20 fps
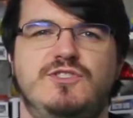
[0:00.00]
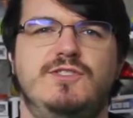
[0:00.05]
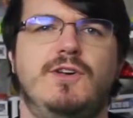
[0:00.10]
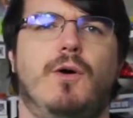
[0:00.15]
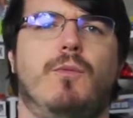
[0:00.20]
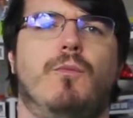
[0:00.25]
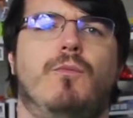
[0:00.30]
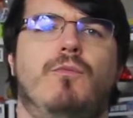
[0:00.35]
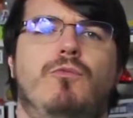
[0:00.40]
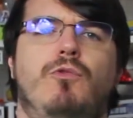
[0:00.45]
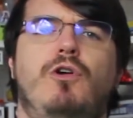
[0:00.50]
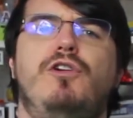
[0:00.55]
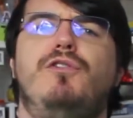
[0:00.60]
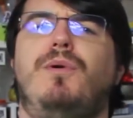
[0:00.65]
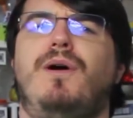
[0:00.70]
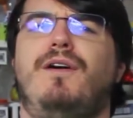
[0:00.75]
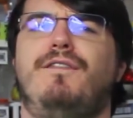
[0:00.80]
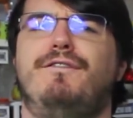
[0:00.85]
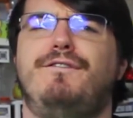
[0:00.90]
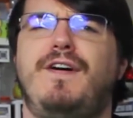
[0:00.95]
So, what
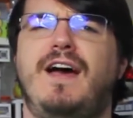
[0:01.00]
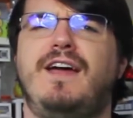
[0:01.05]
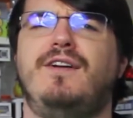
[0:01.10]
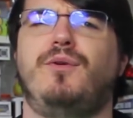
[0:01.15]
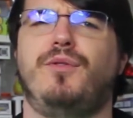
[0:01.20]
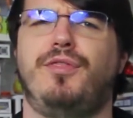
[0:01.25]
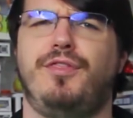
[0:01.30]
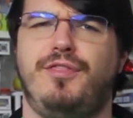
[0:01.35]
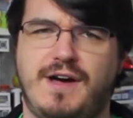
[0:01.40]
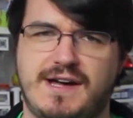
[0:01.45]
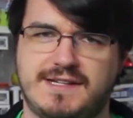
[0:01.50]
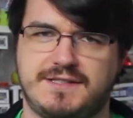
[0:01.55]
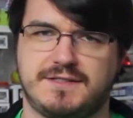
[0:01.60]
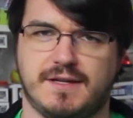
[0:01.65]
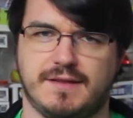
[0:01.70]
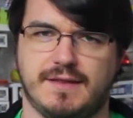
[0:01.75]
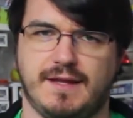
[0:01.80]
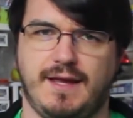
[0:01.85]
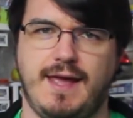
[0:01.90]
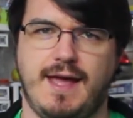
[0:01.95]
are our final thoughts
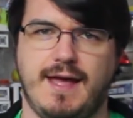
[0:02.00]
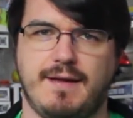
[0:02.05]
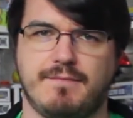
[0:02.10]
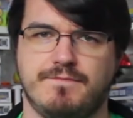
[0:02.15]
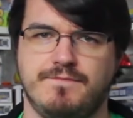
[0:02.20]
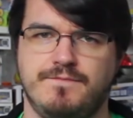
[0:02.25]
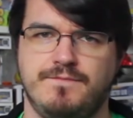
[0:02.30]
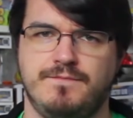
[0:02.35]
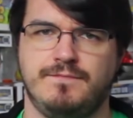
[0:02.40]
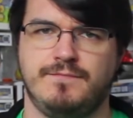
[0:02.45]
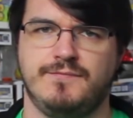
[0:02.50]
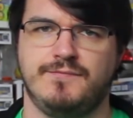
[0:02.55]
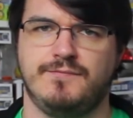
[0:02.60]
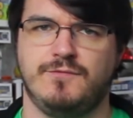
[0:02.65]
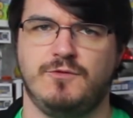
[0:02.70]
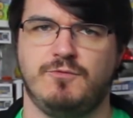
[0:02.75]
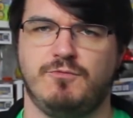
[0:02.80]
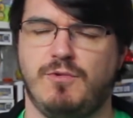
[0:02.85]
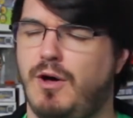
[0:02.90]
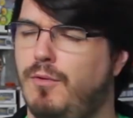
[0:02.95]
on the game?
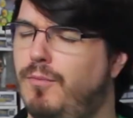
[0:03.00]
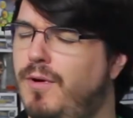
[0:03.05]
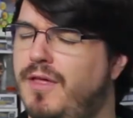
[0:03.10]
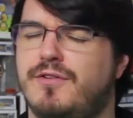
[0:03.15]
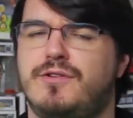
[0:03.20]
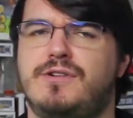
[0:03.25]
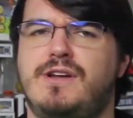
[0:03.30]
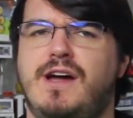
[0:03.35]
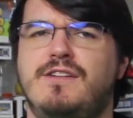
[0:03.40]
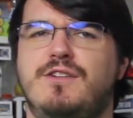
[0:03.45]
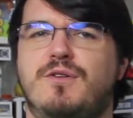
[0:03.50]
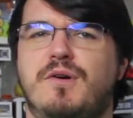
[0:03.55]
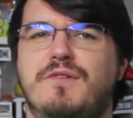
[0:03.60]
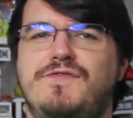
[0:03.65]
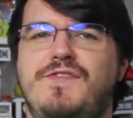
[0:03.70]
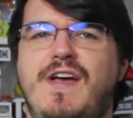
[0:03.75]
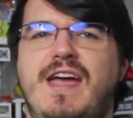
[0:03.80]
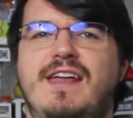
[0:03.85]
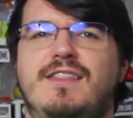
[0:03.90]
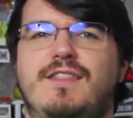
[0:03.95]
Well, whether or not you're
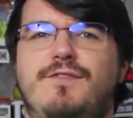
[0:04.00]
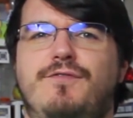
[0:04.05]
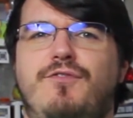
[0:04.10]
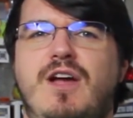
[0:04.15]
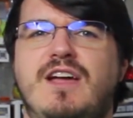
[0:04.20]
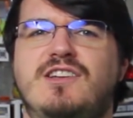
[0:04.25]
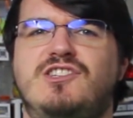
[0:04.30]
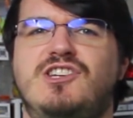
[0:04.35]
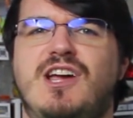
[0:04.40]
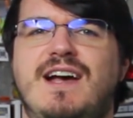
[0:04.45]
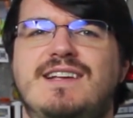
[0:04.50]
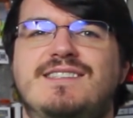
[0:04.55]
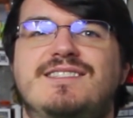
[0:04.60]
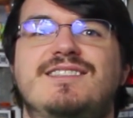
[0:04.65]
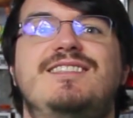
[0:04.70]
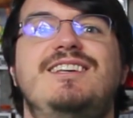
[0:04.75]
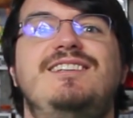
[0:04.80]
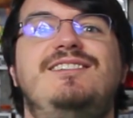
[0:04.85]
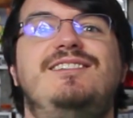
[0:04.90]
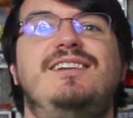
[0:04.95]
a fan of the
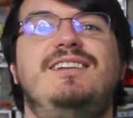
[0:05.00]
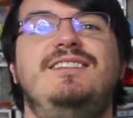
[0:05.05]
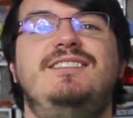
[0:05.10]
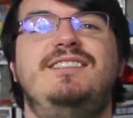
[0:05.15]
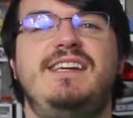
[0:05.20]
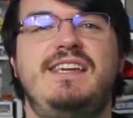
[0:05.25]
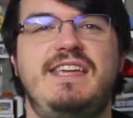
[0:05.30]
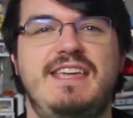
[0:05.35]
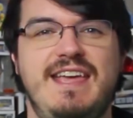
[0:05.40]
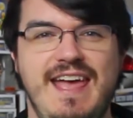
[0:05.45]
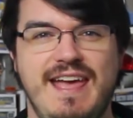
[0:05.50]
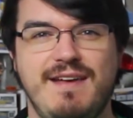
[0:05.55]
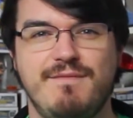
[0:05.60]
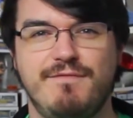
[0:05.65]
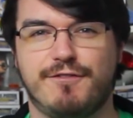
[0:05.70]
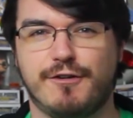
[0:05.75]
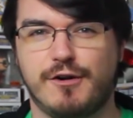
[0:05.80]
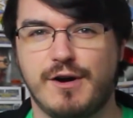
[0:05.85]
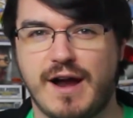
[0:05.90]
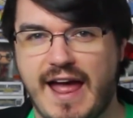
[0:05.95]
franchise, this is a
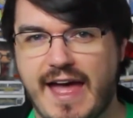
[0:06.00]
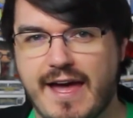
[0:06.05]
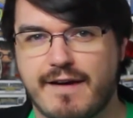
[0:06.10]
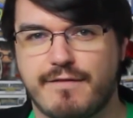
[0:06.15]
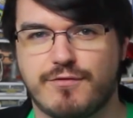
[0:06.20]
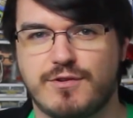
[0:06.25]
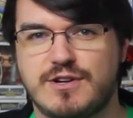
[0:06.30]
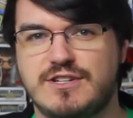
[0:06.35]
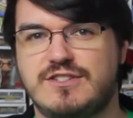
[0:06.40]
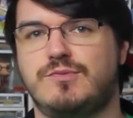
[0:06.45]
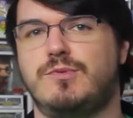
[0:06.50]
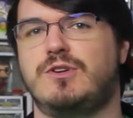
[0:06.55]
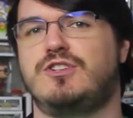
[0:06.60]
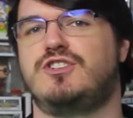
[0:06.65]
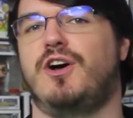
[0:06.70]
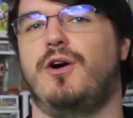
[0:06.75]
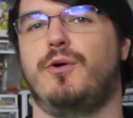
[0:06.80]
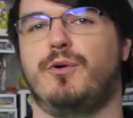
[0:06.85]
game for every Switch